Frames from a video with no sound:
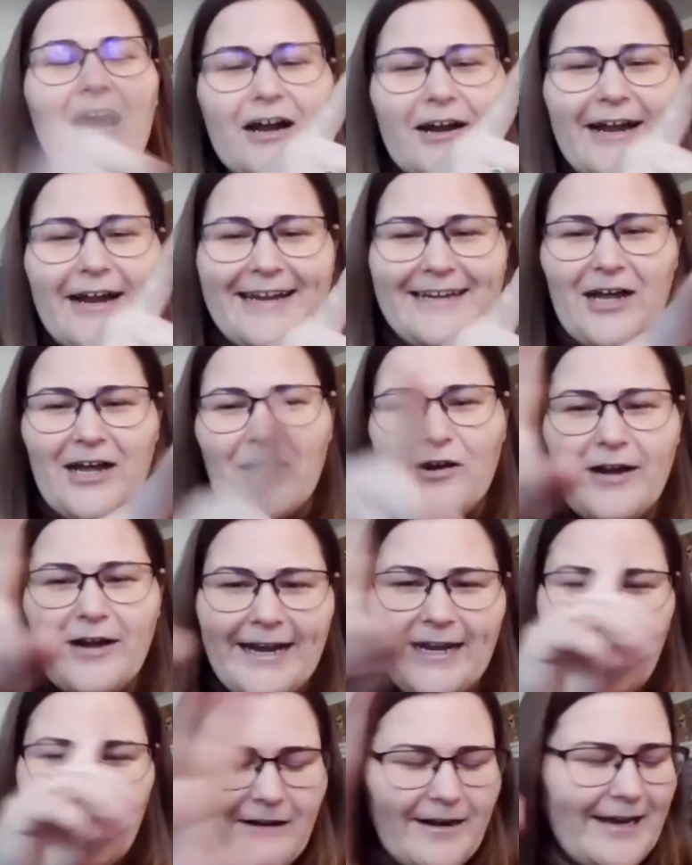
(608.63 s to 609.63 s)
all right, all
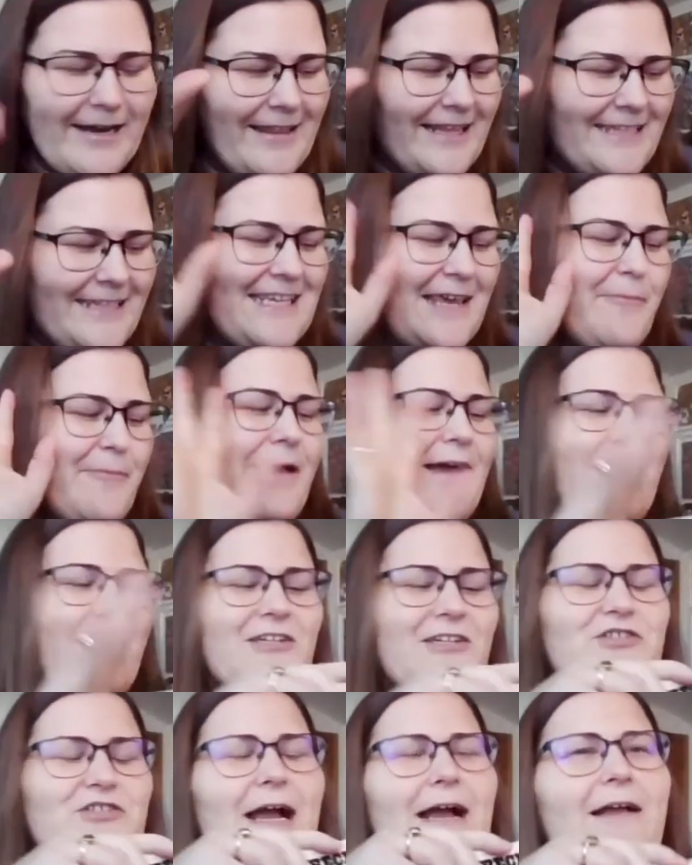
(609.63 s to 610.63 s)
right, all right. Let's get back
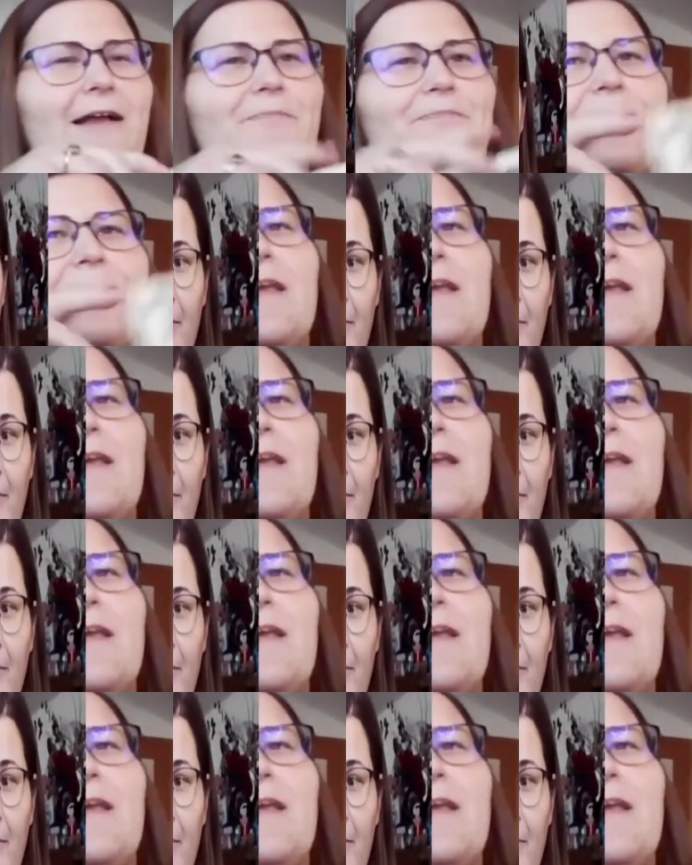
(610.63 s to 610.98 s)
on track.